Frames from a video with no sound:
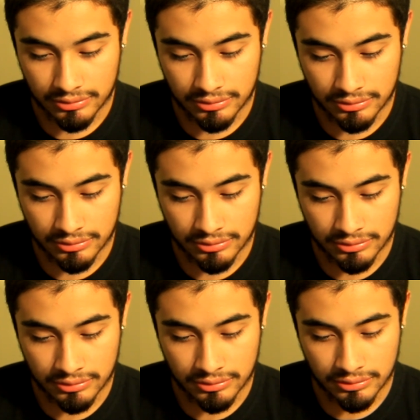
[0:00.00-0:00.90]

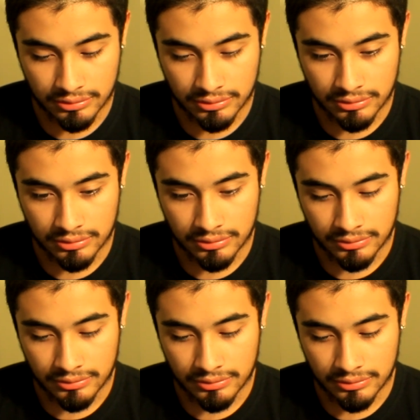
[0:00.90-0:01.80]

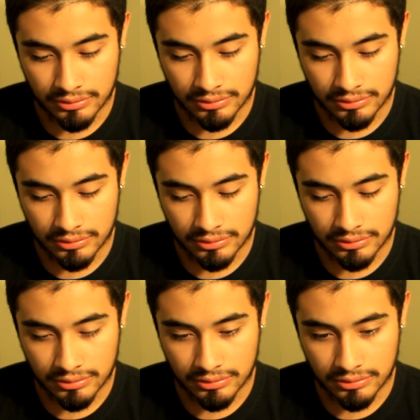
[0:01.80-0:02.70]

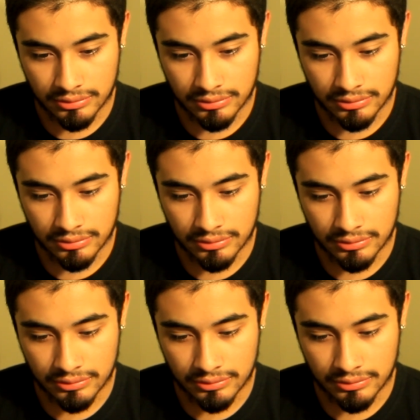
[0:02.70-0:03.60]

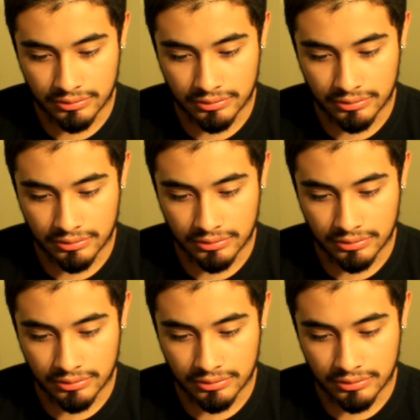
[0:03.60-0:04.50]

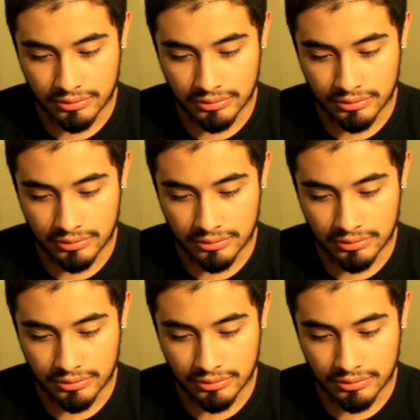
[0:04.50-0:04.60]
(no one is talking)